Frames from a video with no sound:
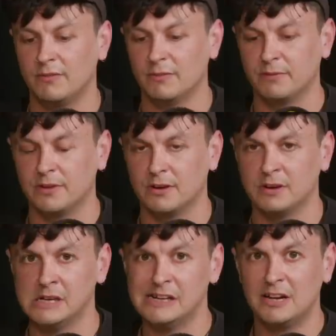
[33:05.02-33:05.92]
of
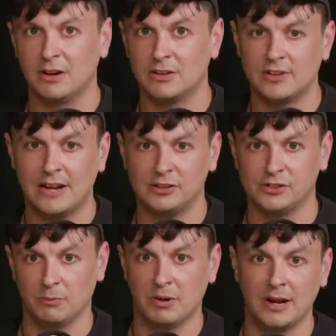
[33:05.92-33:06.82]
the last
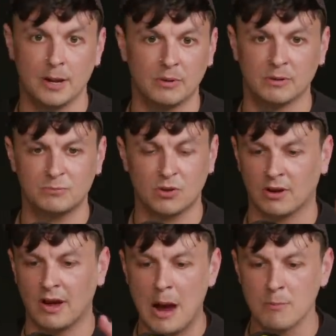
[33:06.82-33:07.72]
election when Labour
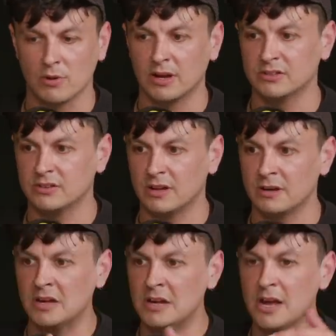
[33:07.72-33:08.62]
took a hammering, is that
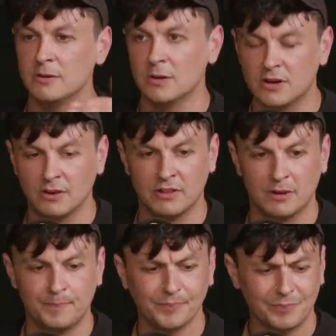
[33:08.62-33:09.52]
then you look at
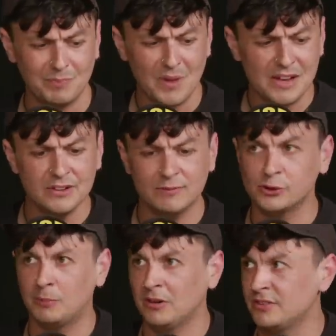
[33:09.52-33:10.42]
the
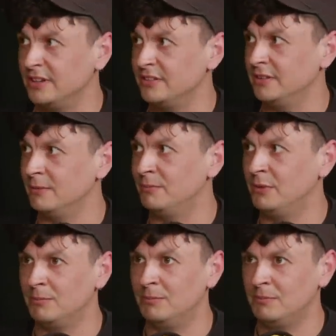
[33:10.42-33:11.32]
individual policies and the,
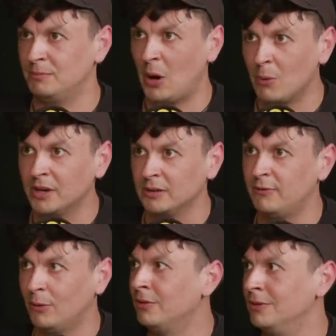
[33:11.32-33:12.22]
the polling
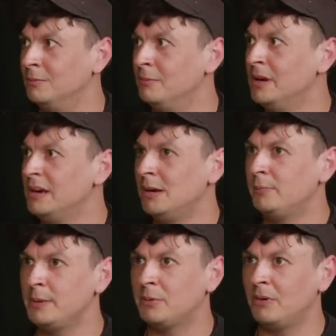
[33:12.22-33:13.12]
for them,
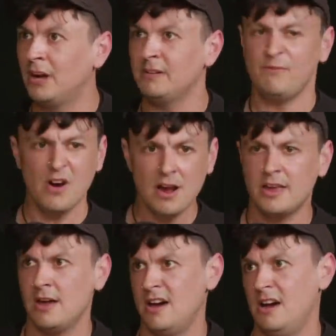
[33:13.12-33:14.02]
people were like,
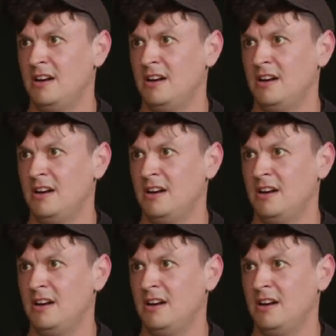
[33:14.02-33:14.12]
fuck yeah,